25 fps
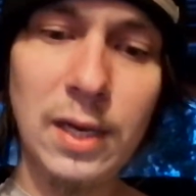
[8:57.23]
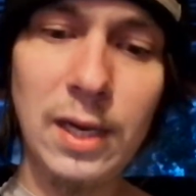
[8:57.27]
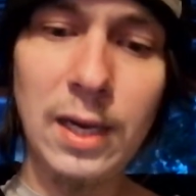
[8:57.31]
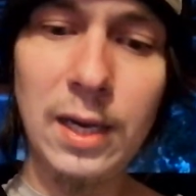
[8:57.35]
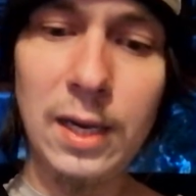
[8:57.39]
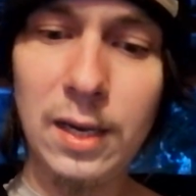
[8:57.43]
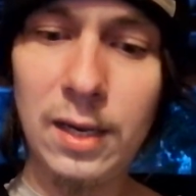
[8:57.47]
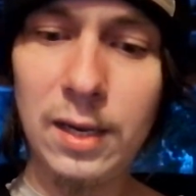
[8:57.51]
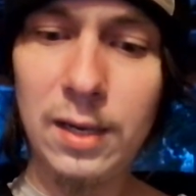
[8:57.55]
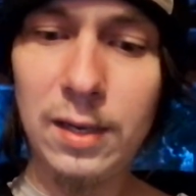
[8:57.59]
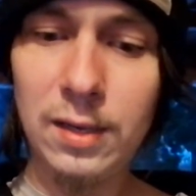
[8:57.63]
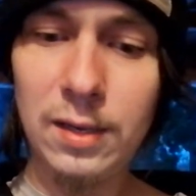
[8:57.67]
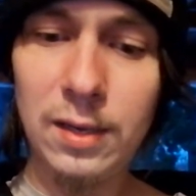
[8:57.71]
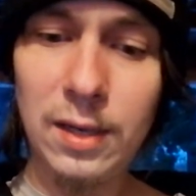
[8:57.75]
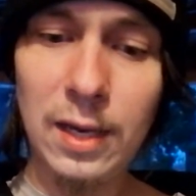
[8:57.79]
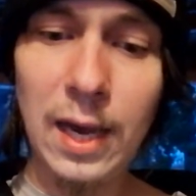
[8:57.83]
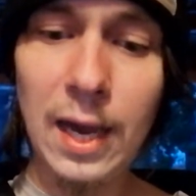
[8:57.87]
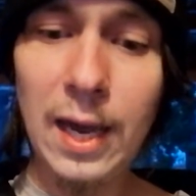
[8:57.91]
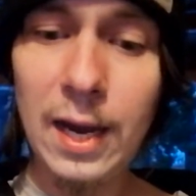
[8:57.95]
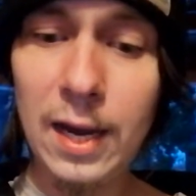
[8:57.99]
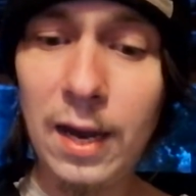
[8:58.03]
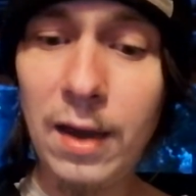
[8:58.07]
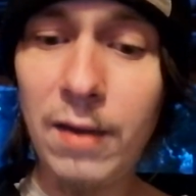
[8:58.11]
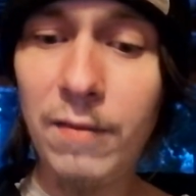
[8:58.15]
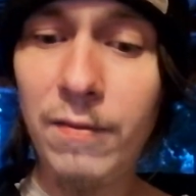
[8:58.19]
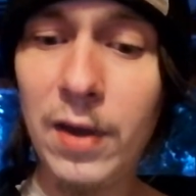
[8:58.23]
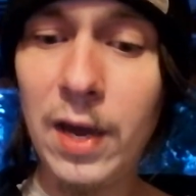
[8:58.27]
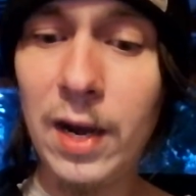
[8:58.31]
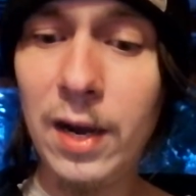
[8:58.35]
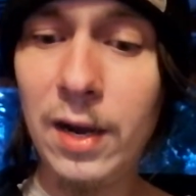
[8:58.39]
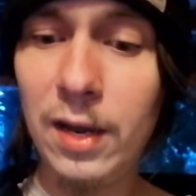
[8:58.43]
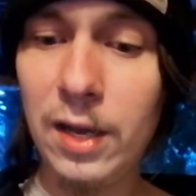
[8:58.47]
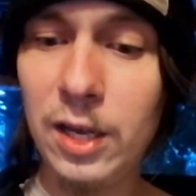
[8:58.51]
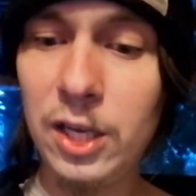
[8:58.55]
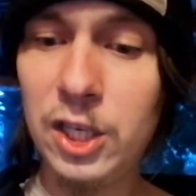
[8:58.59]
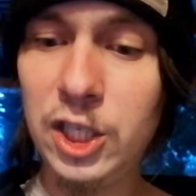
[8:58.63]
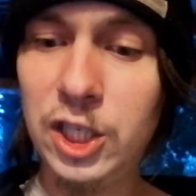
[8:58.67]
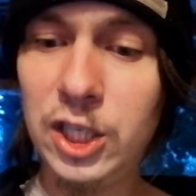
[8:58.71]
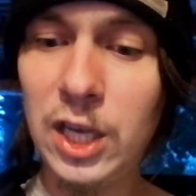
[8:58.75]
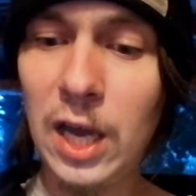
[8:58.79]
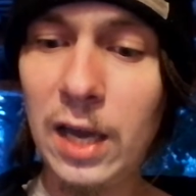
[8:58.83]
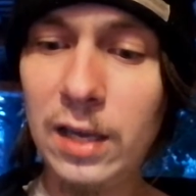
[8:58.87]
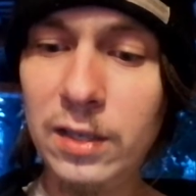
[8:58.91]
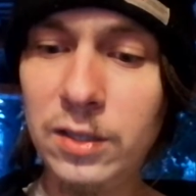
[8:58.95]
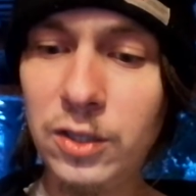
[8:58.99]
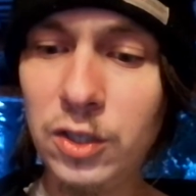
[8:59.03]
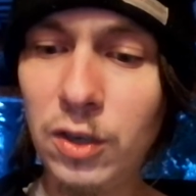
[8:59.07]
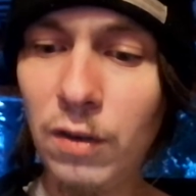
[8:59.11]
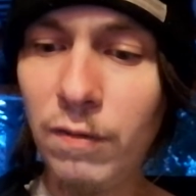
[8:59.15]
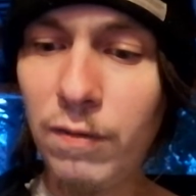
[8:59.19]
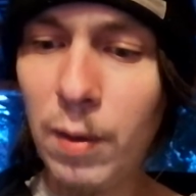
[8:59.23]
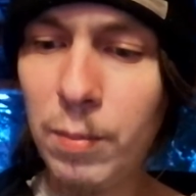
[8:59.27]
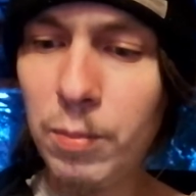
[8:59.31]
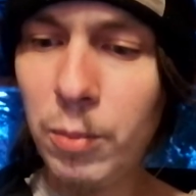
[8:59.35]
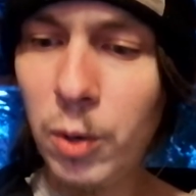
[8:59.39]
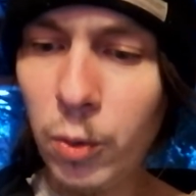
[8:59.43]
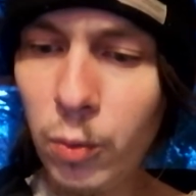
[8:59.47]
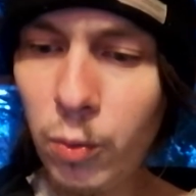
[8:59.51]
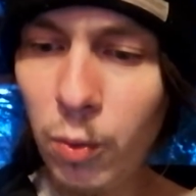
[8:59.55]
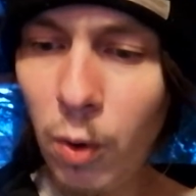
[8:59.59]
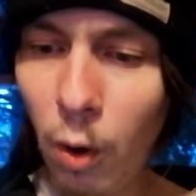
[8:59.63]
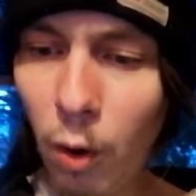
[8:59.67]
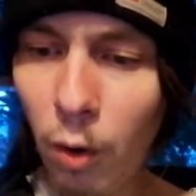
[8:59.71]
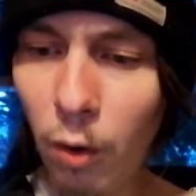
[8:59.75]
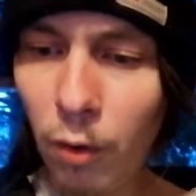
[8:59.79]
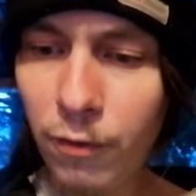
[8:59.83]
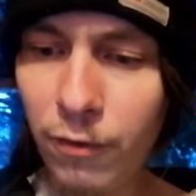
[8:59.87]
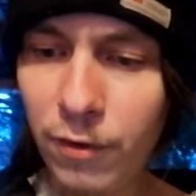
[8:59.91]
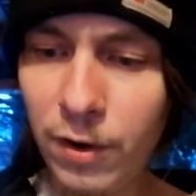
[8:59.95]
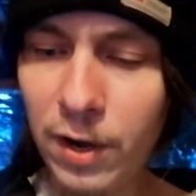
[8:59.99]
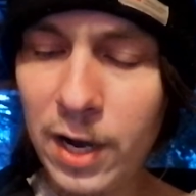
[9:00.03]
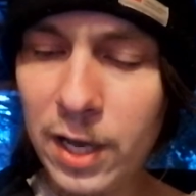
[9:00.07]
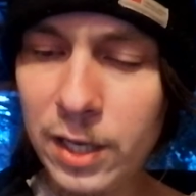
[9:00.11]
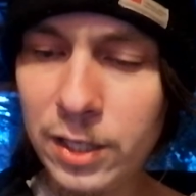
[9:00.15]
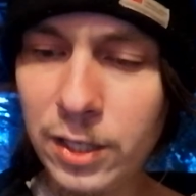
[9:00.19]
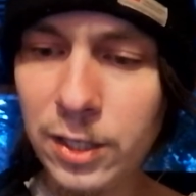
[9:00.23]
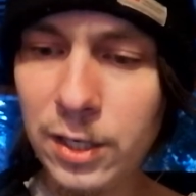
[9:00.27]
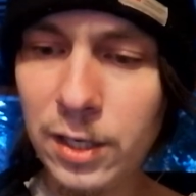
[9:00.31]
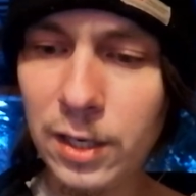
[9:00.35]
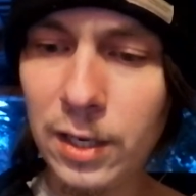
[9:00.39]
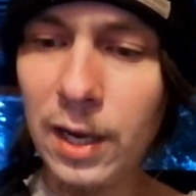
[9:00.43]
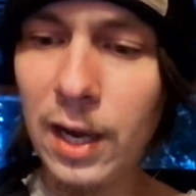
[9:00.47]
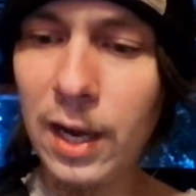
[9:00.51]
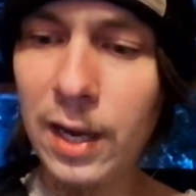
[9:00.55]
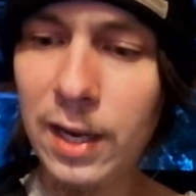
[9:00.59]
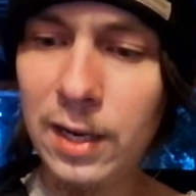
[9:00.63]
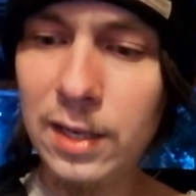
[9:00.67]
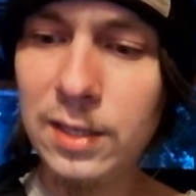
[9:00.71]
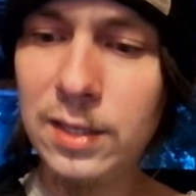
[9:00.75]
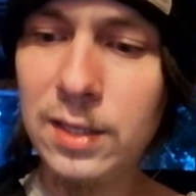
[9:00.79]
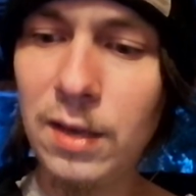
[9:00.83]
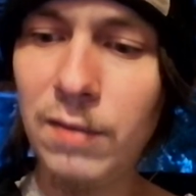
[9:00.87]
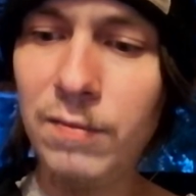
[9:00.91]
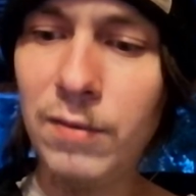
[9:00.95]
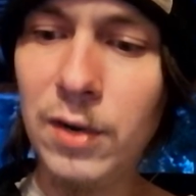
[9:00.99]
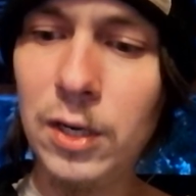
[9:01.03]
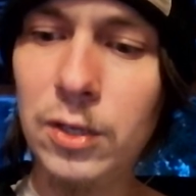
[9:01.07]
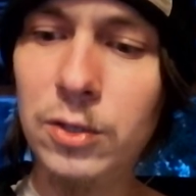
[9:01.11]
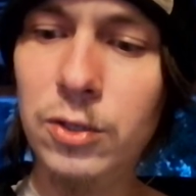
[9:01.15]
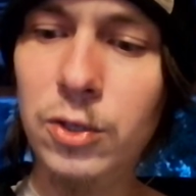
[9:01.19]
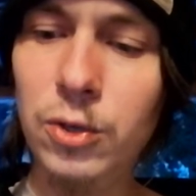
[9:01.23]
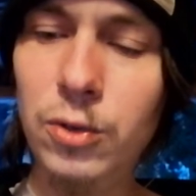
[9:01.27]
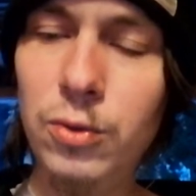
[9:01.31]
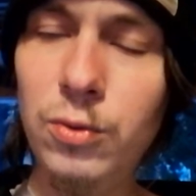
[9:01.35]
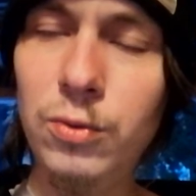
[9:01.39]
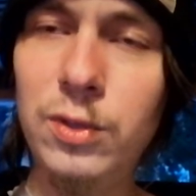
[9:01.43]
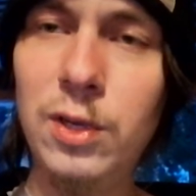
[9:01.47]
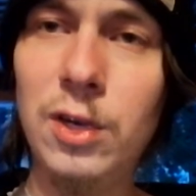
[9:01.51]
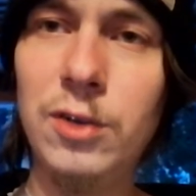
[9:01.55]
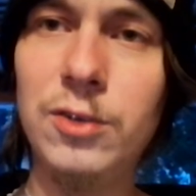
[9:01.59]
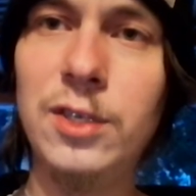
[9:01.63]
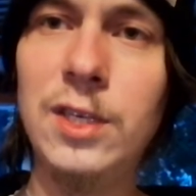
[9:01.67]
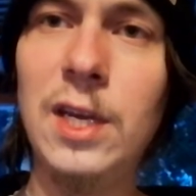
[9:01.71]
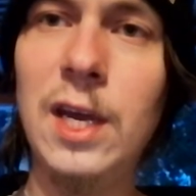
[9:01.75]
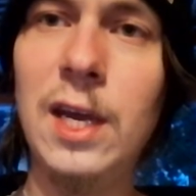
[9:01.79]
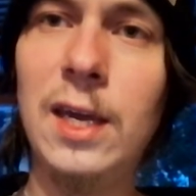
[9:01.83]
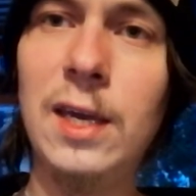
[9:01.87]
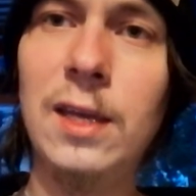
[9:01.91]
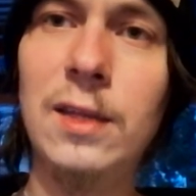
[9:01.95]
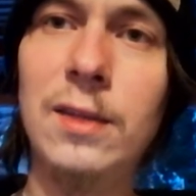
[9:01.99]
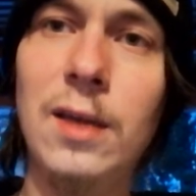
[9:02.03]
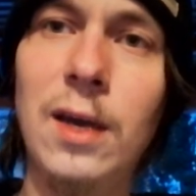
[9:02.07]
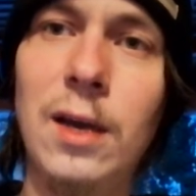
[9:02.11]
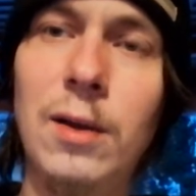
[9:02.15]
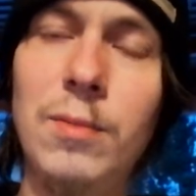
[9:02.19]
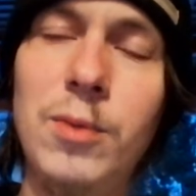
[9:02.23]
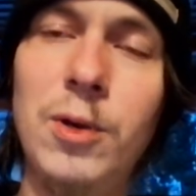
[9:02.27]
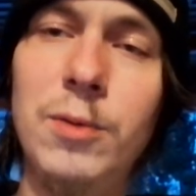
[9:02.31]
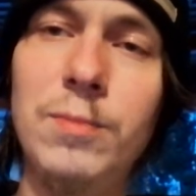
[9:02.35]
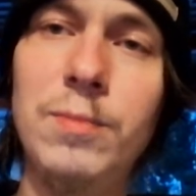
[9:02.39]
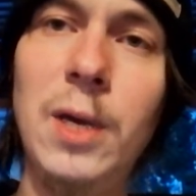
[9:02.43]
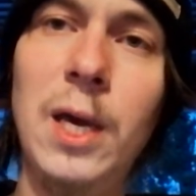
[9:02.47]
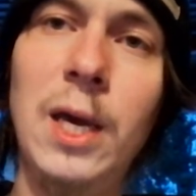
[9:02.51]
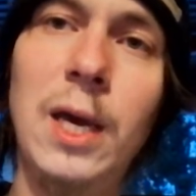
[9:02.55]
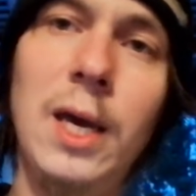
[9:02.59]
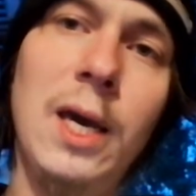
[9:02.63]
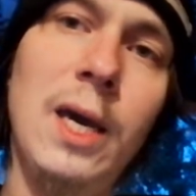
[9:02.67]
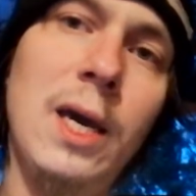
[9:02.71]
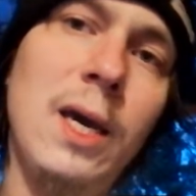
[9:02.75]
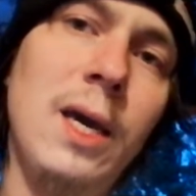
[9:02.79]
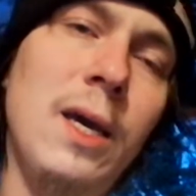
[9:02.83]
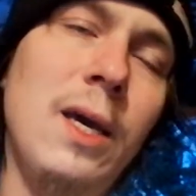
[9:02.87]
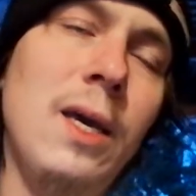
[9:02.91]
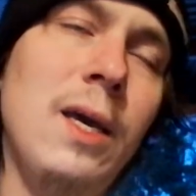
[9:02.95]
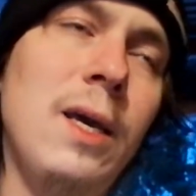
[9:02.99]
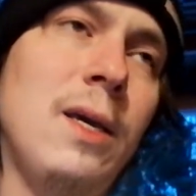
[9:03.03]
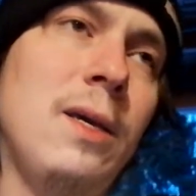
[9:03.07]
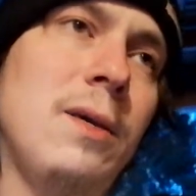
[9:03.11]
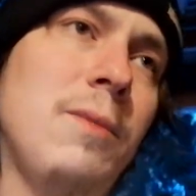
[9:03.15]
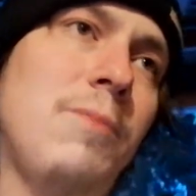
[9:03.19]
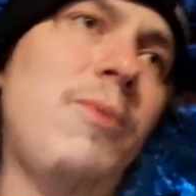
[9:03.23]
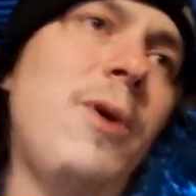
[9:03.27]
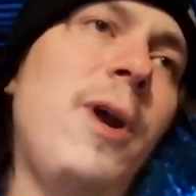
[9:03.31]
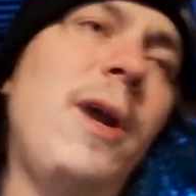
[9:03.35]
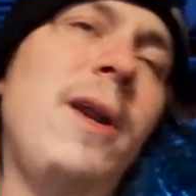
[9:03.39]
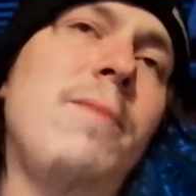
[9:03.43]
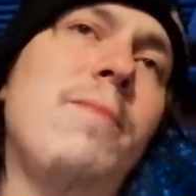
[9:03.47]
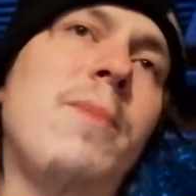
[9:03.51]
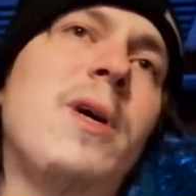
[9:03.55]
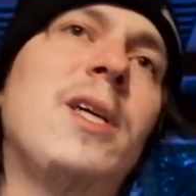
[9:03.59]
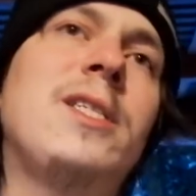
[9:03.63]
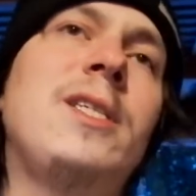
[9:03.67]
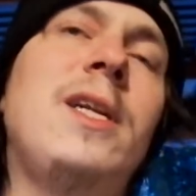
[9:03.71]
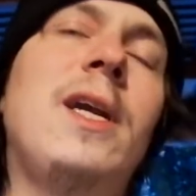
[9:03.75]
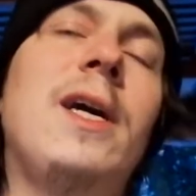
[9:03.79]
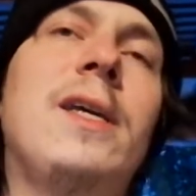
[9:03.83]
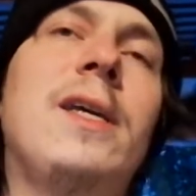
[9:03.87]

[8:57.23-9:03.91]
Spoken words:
11, Shades of a Blue Orphanage 1972, their 2nd album. Pretty much